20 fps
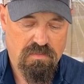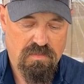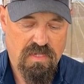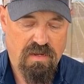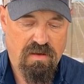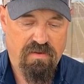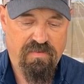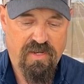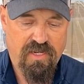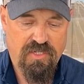
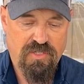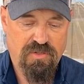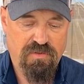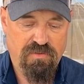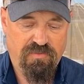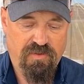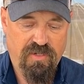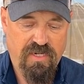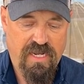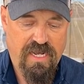Now I've got 2
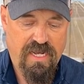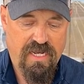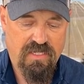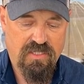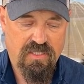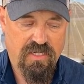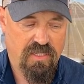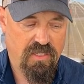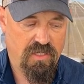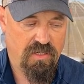free hands,
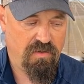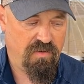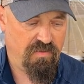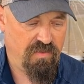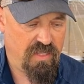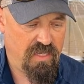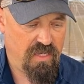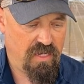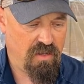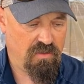I can do
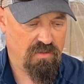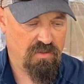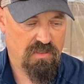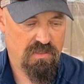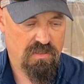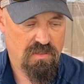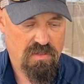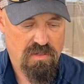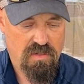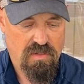everything
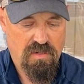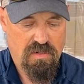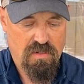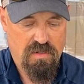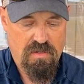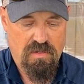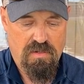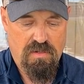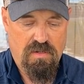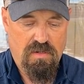else.
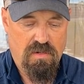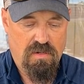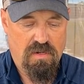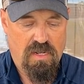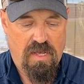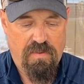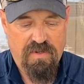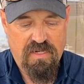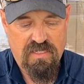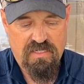
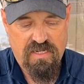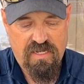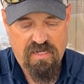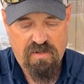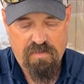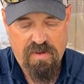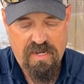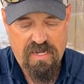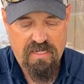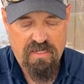I'm going to take
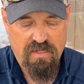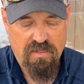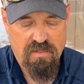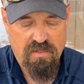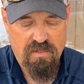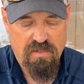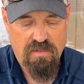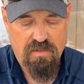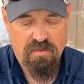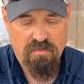my
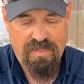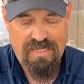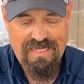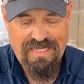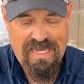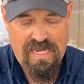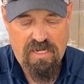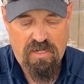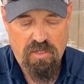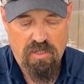
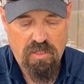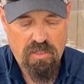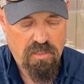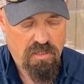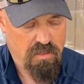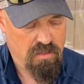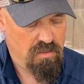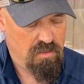gate hook.